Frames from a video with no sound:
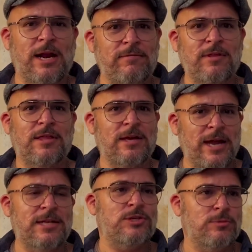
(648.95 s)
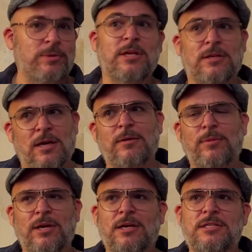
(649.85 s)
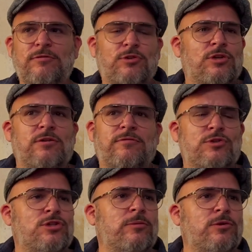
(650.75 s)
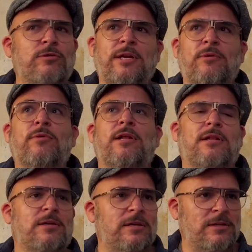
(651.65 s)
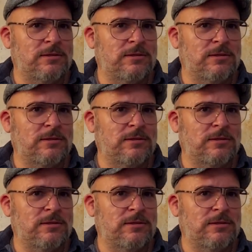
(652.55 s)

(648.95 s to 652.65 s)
Everything had to be done, because if you stop doing it, well,